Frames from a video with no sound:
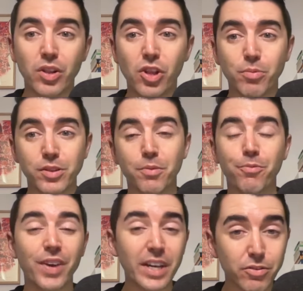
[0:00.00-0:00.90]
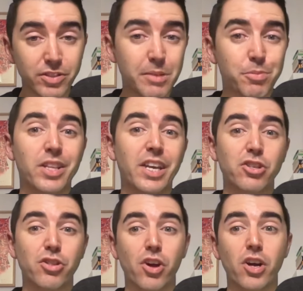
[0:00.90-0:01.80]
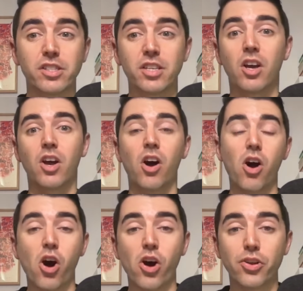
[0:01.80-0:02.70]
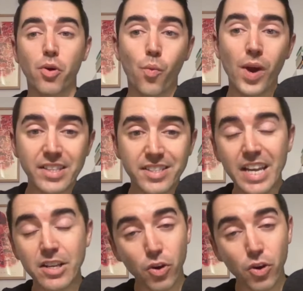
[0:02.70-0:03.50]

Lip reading: along with some final team selection thoughts on Wednesday.